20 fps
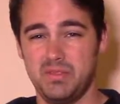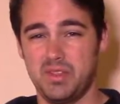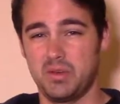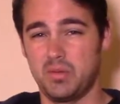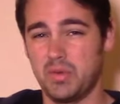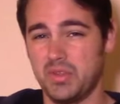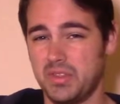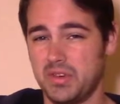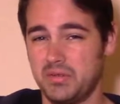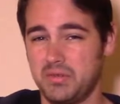
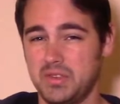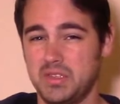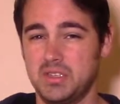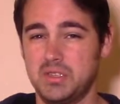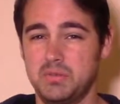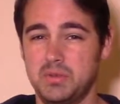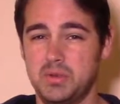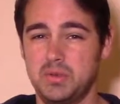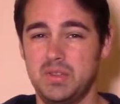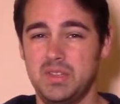like what the difference
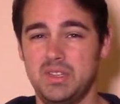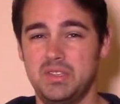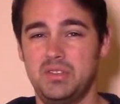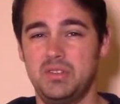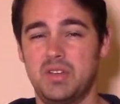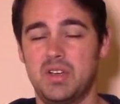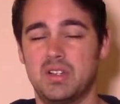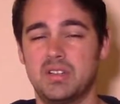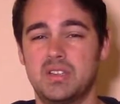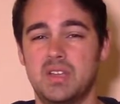is between these
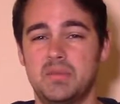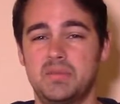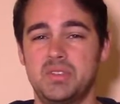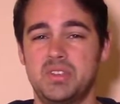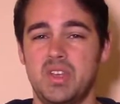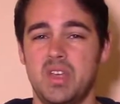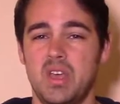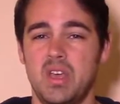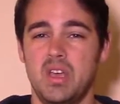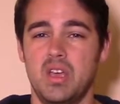two
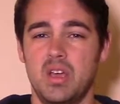concepts.